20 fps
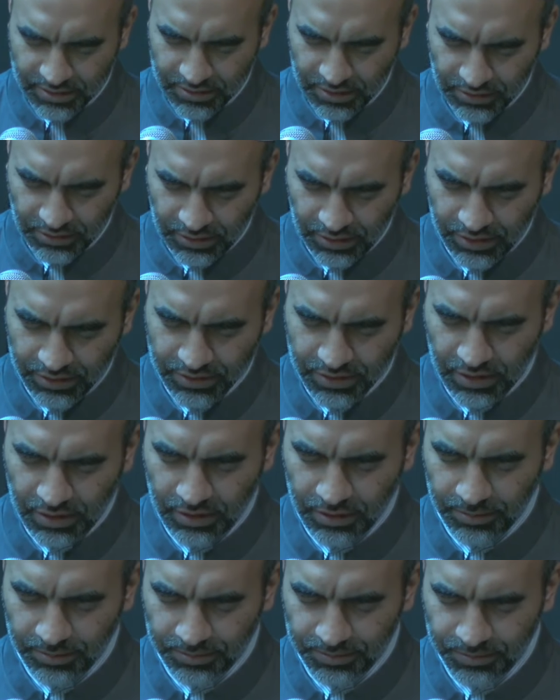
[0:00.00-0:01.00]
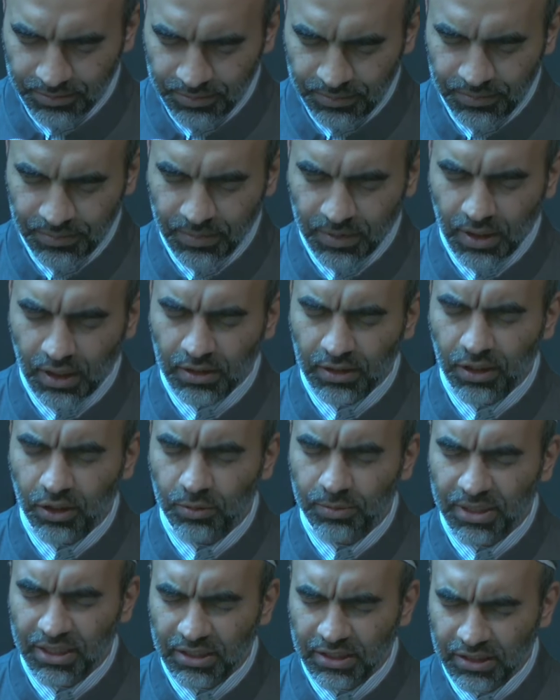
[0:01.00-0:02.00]
Allahumma
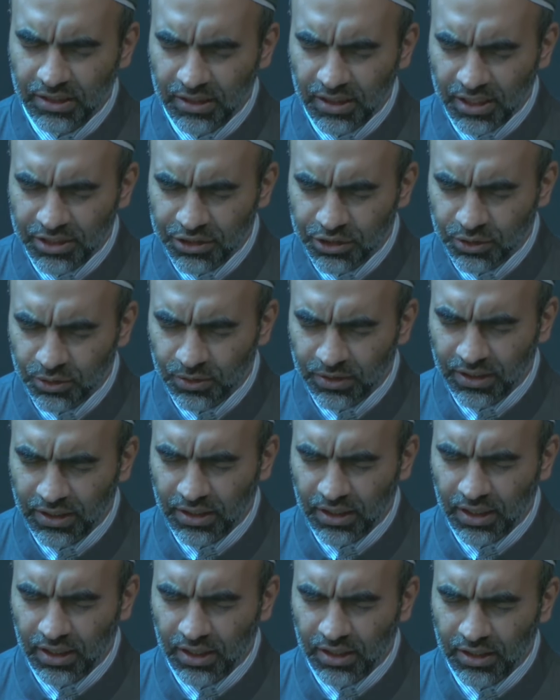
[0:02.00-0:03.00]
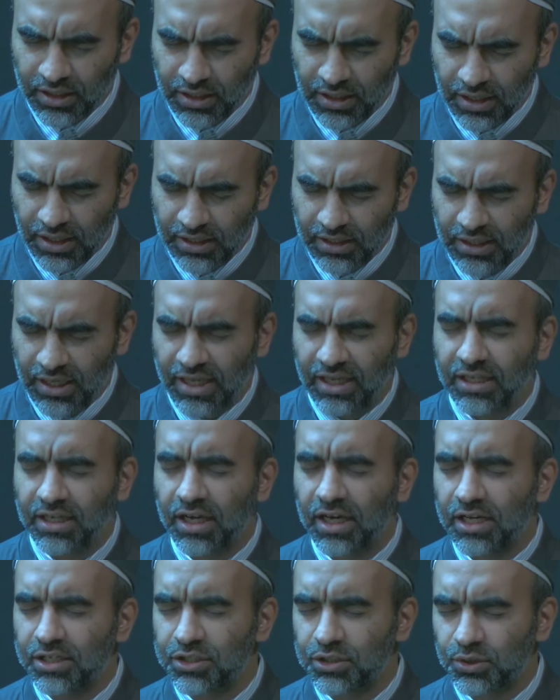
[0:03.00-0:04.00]
inni ashku uh,
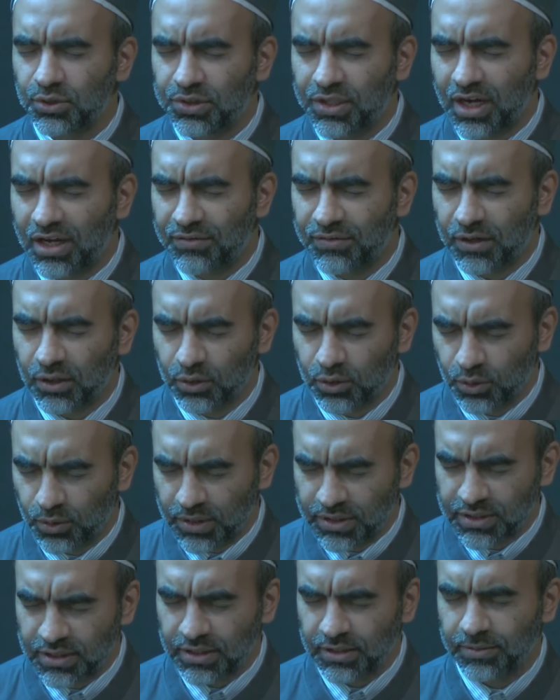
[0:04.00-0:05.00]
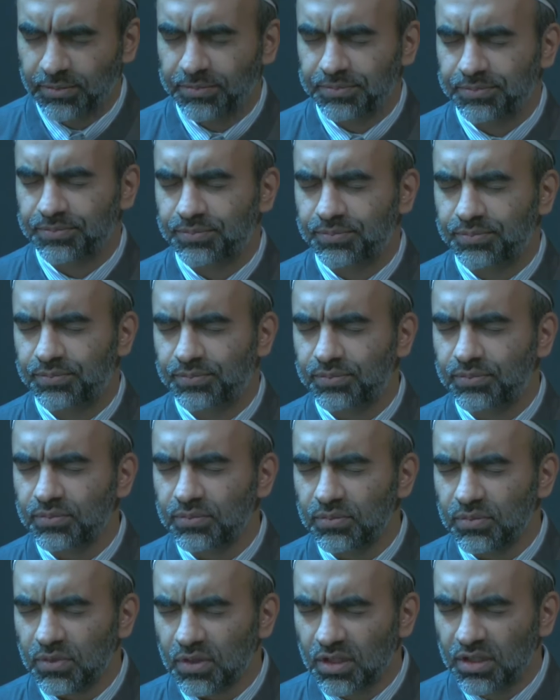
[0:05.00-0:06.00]
ilayka ashku da'fa quwwati.
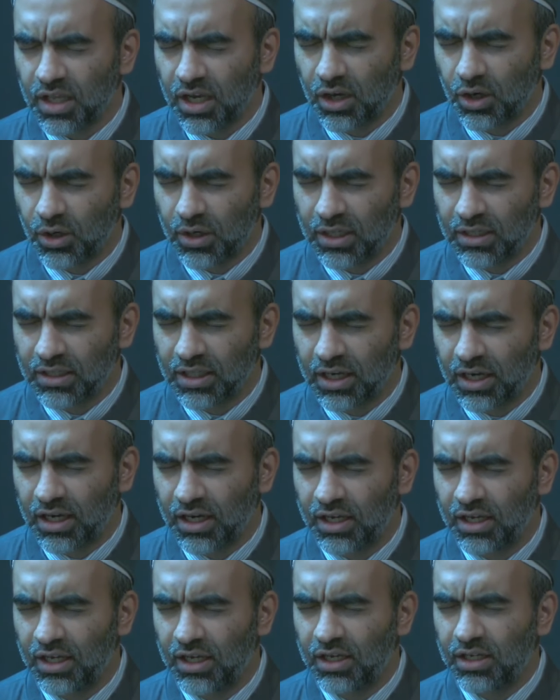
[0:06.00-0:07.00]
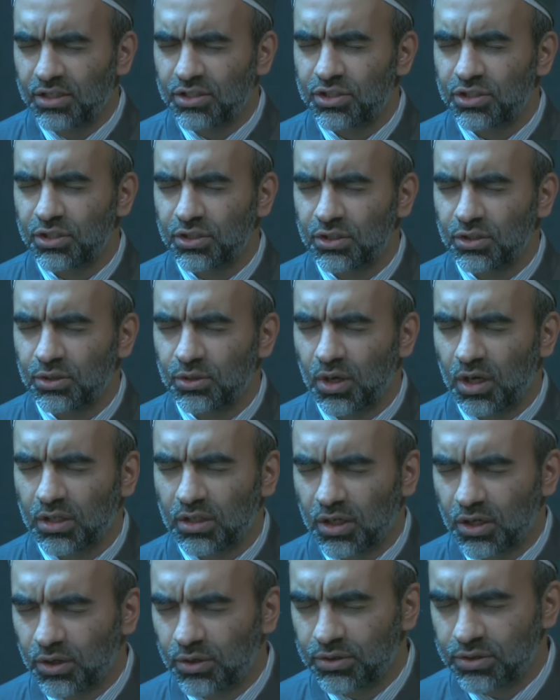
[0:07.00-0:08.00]
That, oh Allah, to you
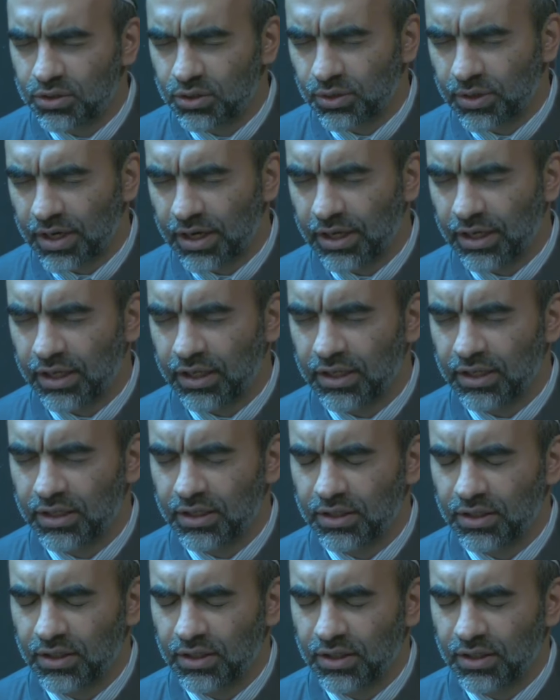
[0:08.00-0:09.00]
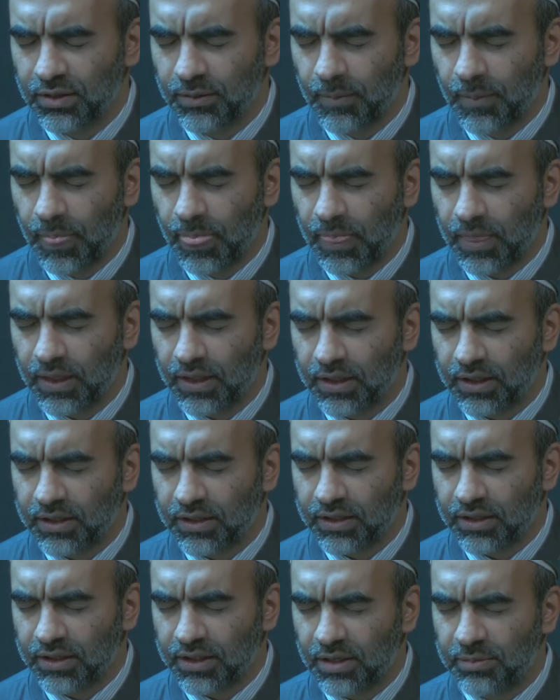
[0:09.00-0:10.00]
alone do I
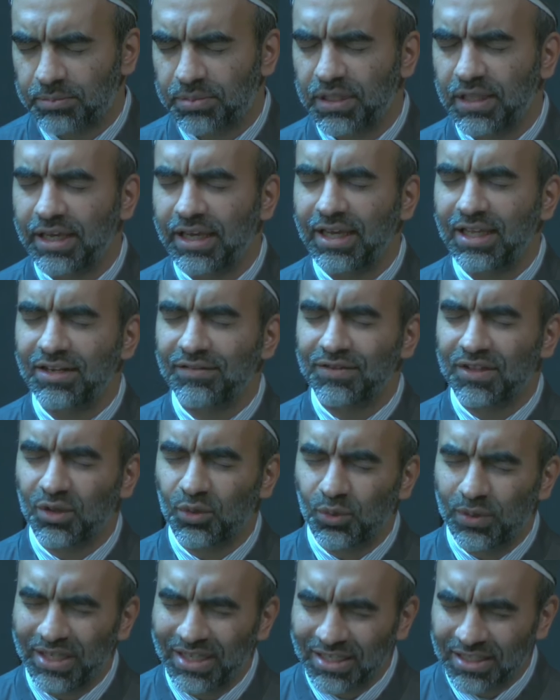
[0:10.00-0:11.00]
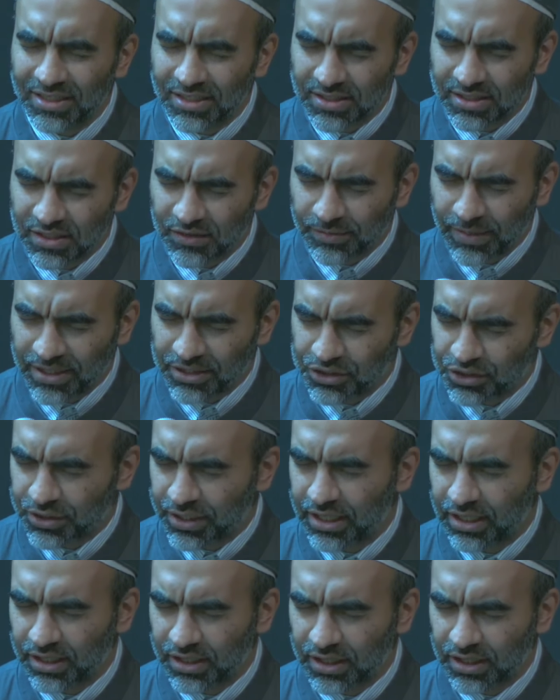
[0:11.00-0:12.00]
complain of the weakness of my
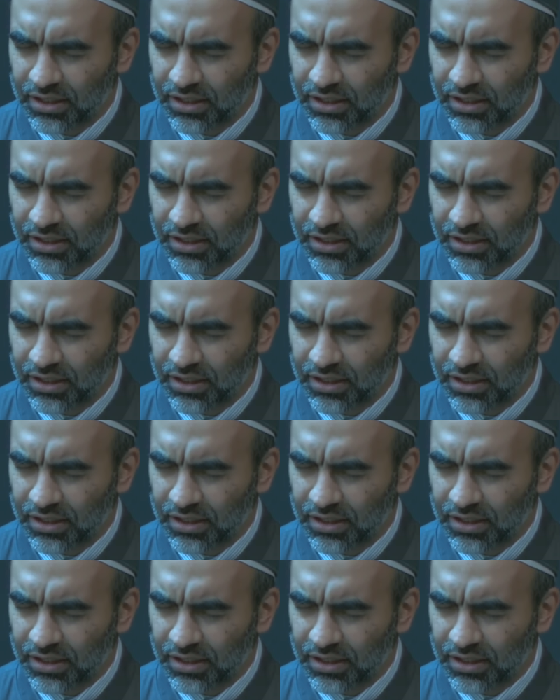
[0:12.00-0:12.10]
strength.